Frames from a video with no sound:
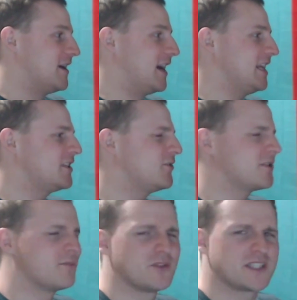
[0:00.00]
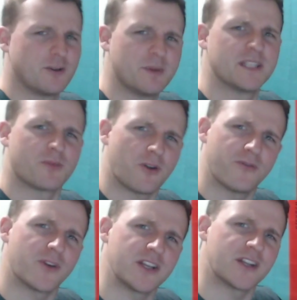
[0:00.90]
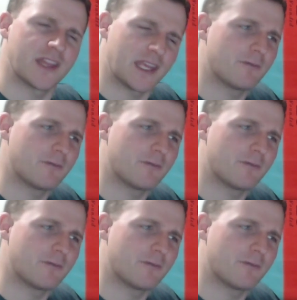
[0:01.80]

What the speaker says: I need to do some more Steel Beast Pro footage, I think.